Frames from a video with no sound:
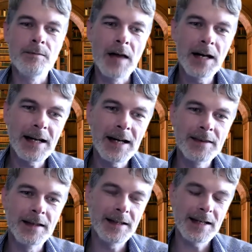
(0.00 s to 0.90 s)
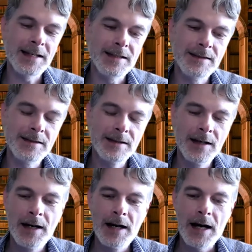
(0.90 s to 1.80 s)
that, I think, is
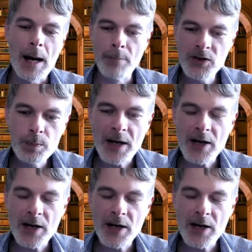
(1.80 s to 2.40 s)
a much